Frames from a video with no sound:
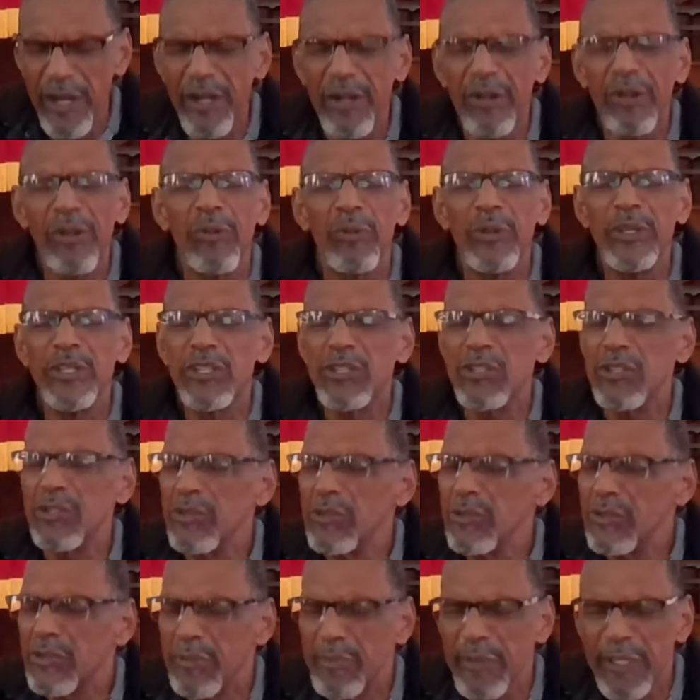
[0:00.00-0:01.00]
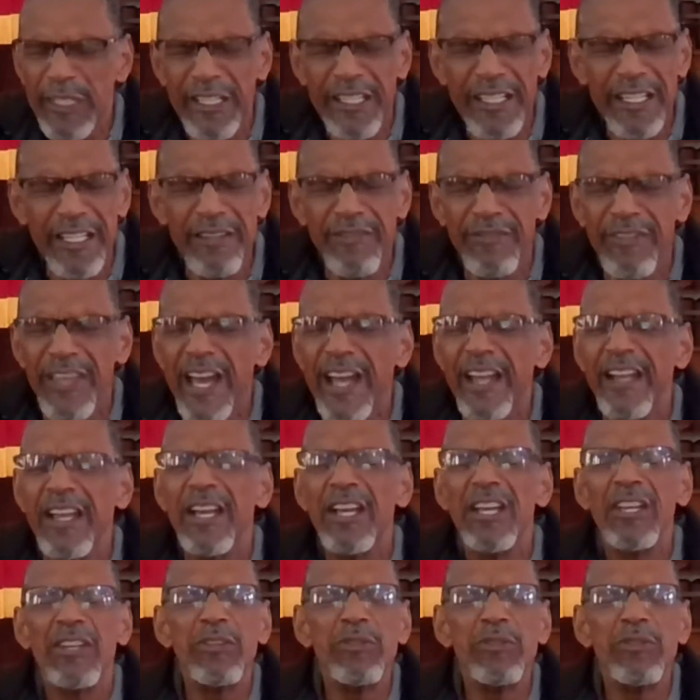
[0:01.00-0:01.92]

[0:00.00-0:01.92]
We choose to believe that you